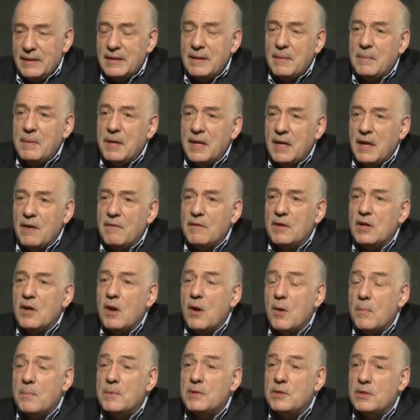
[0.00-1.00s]
they've been given an
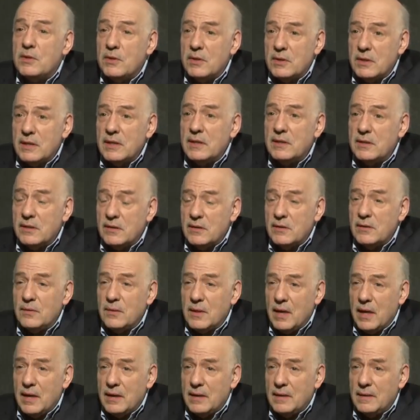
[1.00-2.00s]
opportunity to do
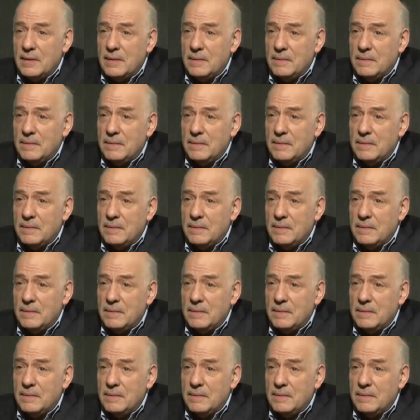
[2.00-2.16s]
that.